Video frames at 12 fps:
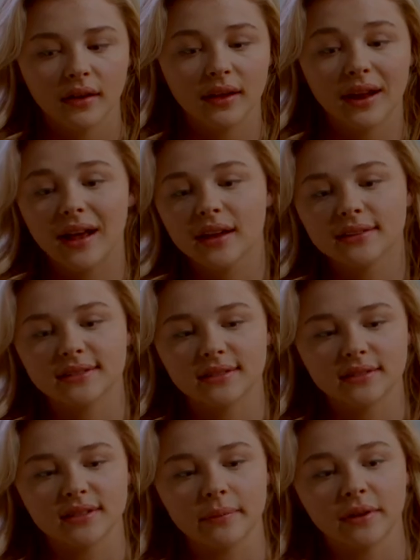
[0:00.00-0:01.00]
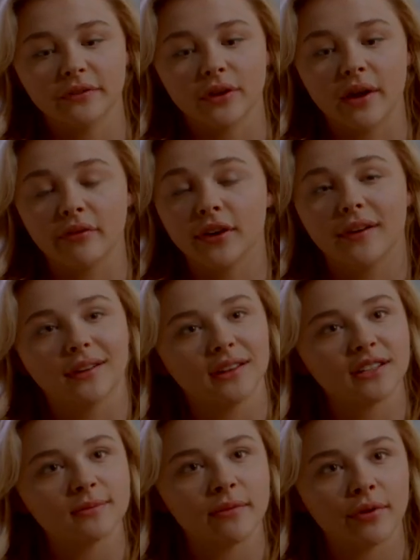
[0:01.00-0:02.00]
It has something for every
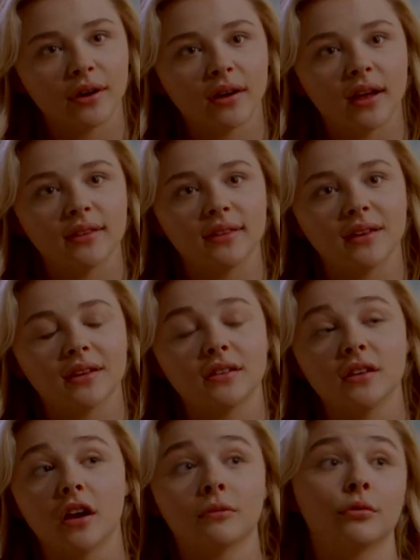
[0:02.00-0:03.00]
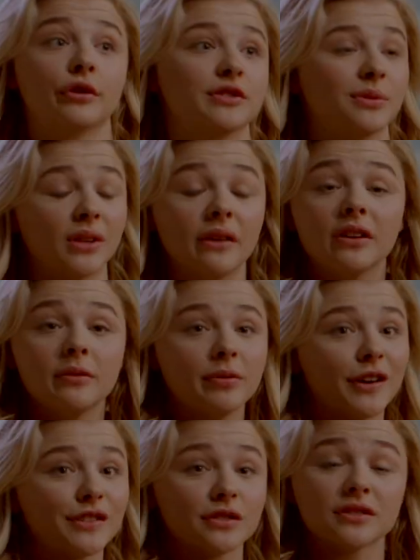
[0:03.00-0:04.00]
audience member. I think young boys will love it
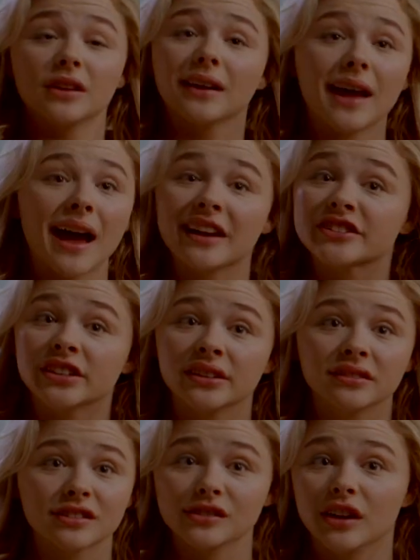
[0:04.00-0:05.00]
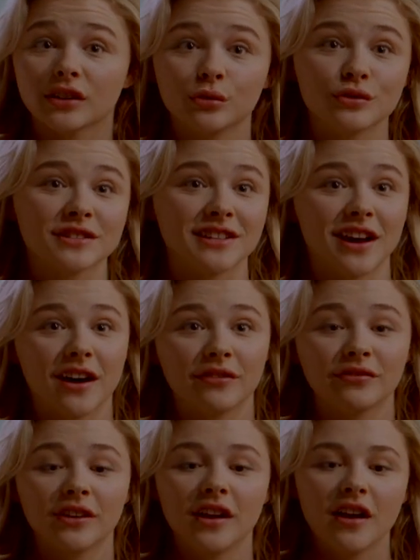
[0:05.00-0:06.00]
because there's a lot of action, there's a lot of cool
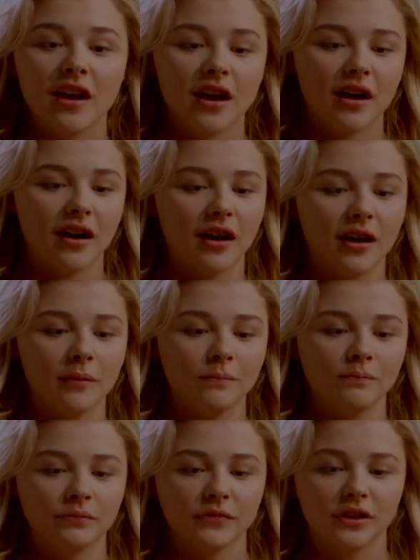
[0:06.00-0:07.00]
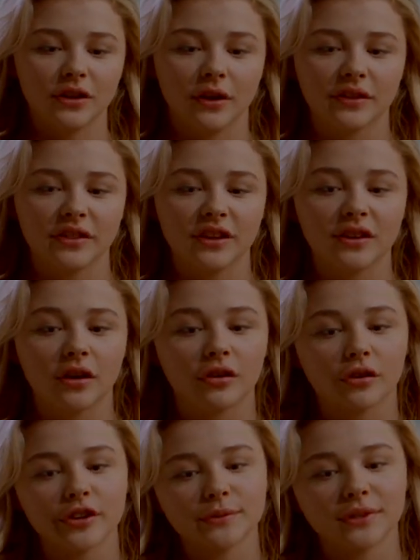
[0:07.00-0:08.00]
stuff. I think young
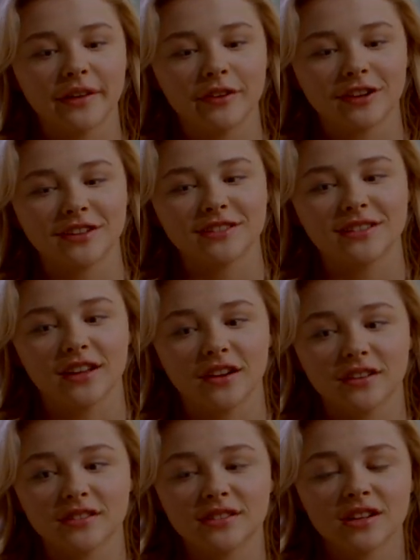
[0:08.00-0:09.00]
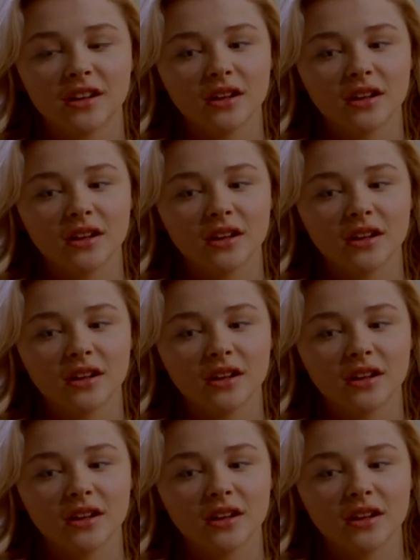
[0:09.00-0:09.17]
girls will love it because there's